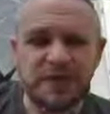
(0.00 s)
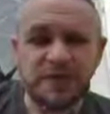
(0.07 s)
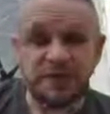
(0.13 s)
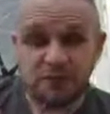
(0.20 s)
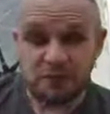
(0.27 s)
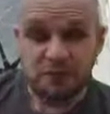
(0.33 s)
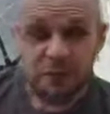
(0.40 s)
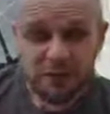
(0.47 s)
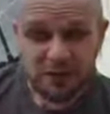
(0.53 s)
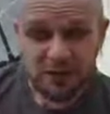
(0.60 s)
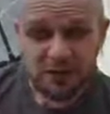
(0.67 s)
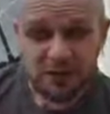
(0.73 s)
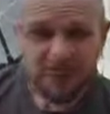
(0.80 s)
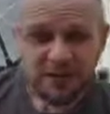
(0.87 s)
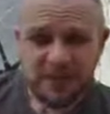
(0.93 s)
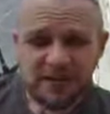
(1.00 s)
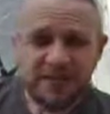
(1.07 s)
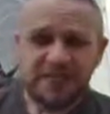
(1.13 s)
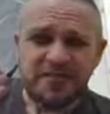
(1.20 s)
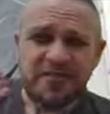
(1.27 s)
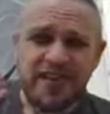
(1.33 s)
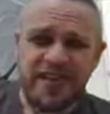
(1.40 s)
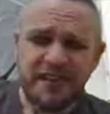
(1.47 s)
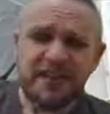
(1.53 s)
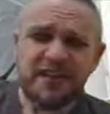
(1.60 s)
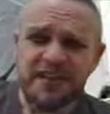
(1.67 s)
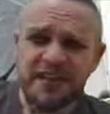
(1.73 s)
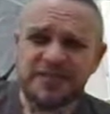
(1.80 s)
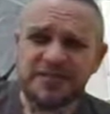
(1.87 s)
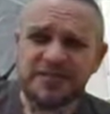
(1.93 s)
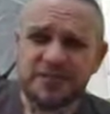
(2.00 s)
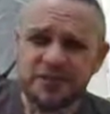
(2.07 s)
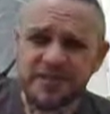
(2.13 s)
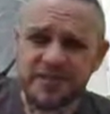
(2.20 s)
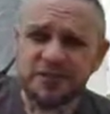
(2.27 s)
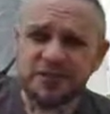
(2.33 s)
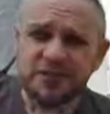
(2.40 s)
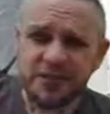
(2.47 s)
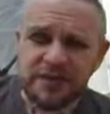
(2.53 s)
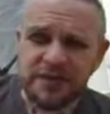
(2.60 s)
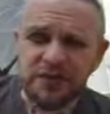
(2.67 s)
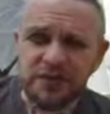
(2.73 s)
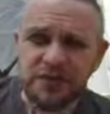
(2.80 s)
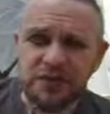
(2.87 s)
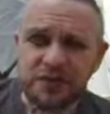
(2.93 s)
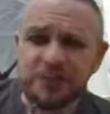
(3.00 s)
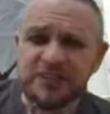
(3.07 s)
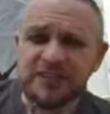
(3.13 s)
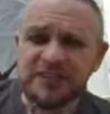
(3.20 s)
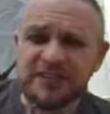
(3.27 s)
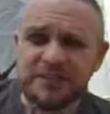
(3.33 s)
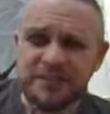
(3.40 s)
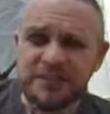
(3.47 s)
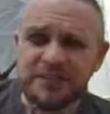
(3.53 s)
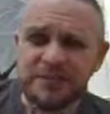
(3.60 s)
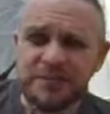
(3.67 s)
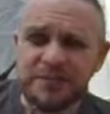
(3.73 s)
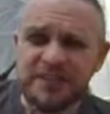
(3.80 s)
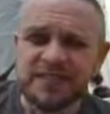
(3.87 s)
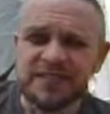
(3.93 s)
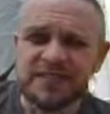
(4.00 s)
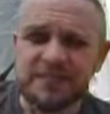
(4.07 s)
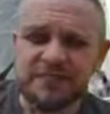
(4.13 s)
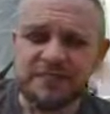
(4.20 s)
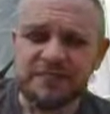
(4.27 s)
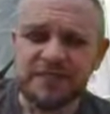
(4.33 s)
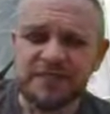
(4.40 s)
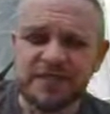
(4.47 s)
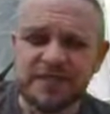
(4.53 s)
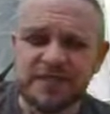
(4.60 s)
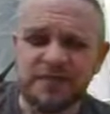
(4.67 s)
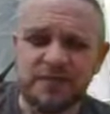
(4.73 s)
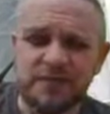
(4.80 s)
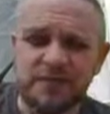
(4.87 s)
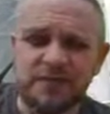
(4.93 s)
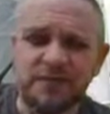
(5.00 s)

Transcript: even more that connection is critical. The relationship itself is one of the